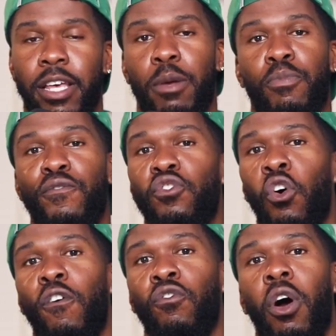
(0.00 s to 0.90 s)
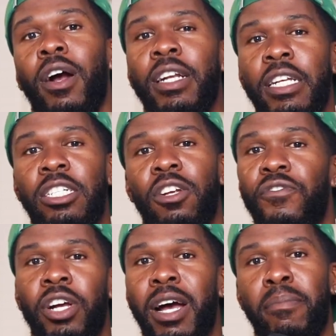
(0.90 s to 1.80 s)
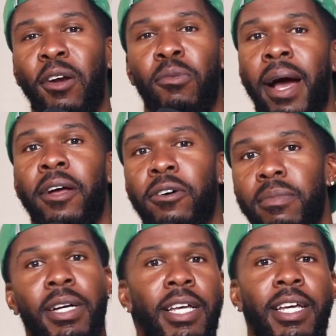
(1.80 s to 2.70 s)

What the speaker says: improve the overall condition of your gut microbiome.